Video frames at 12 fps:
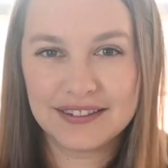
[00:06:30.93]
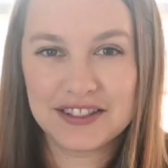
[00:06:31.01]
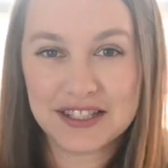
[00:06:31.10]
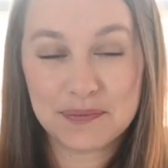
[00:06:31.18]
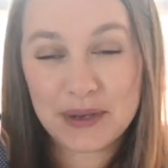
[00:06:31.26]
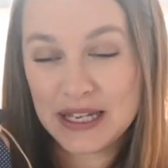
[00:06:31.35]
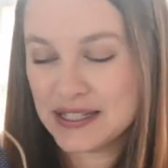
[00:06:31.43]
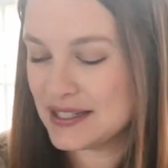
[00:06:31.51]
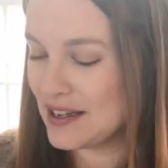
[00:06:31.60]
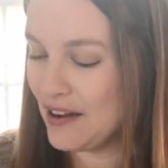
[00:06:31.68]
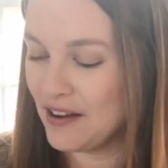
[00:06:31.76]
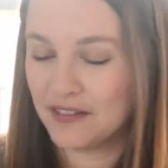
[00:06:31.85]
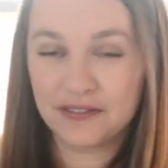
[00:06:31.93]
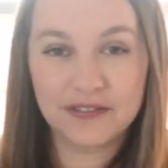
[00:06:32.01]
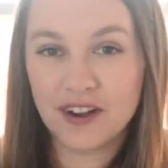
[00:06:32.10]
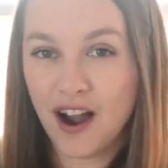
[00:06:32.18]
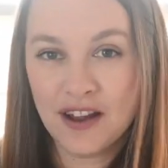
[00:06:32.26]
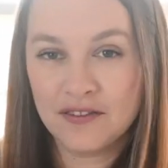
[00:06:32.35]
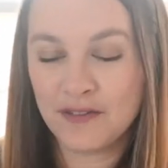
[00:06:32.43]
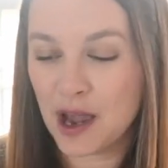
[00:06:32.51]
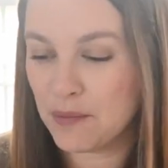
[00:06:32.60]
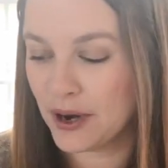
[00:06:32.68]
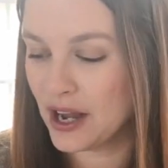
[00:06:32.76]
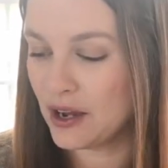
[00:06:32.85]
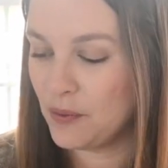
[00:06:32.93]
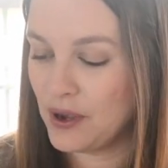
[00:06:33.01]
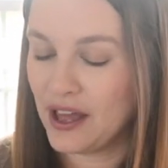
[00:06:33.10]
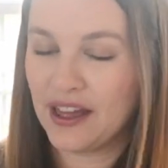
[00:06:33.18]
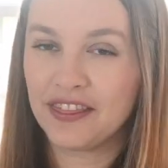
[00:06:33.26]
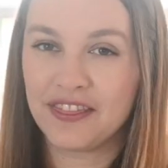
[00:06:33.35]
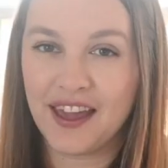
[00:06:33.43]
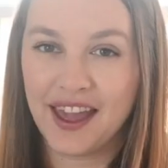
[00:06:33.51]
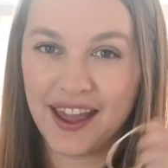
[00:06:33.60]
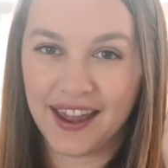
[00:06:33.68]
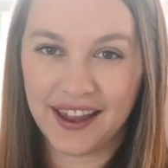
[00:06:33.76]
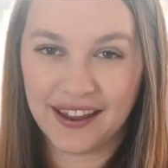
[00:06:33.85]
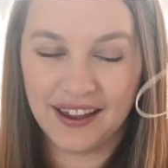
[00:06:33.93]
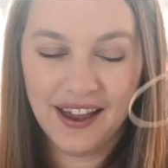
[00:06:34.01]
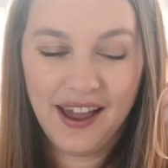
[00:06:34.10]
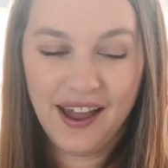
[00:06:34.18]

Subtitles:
just piece of cotton fabric with a